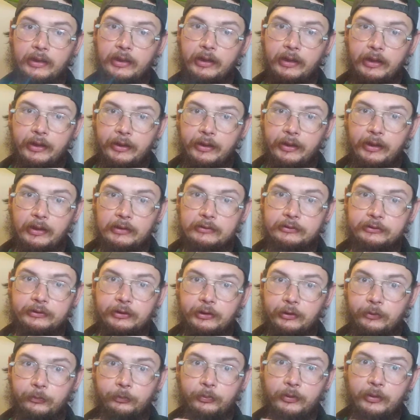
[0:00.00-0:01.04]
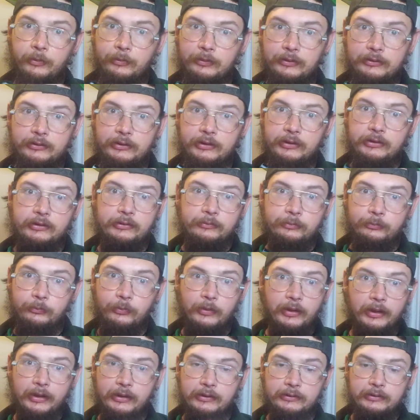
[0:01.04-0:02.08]
And it's still pretty much just as
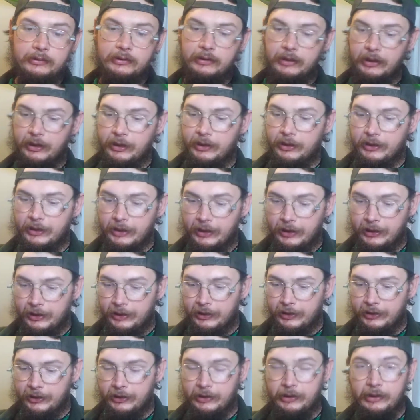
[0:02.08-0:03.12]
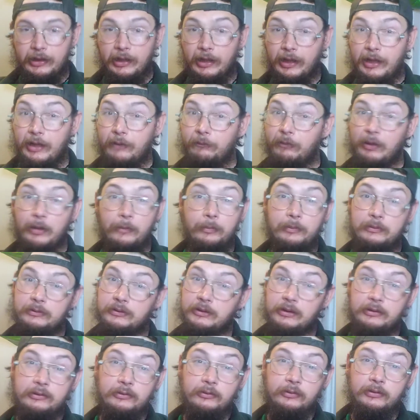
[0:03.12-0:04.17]
bright as the day I got it. And I have not been
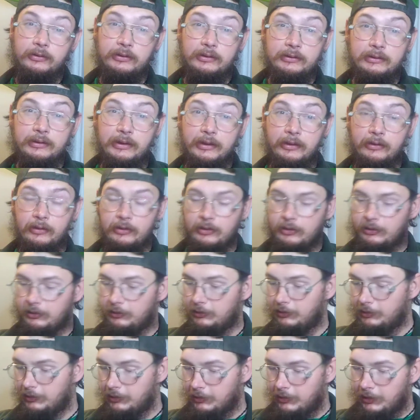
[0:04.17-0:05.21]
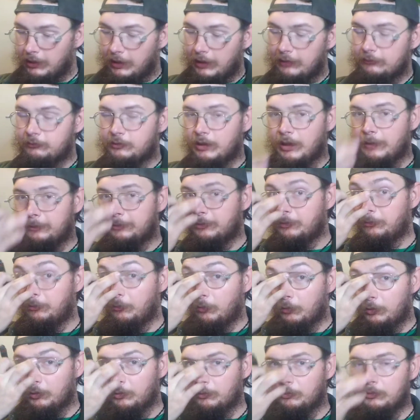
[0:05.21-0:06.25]
gentle on this thing at all. I've dropped it
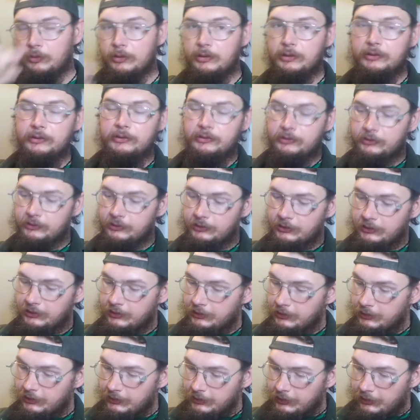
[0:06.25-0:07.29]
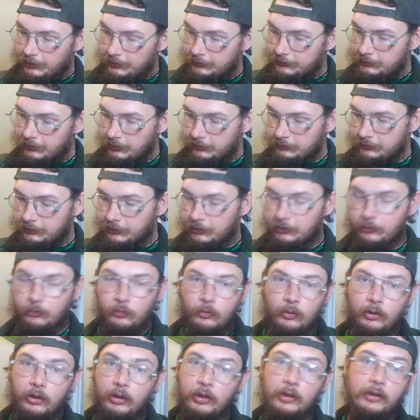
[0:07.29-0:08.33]
more than once. Dunked it in
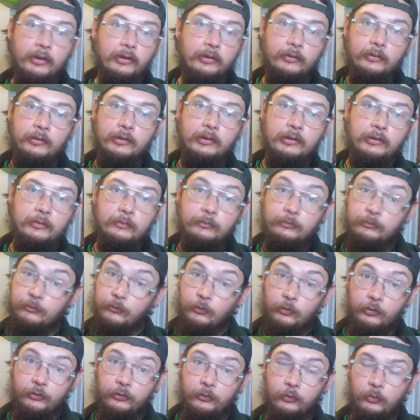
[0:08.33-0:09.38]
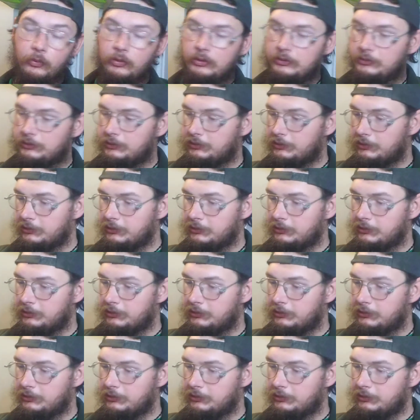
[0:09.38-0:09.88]
water more than once.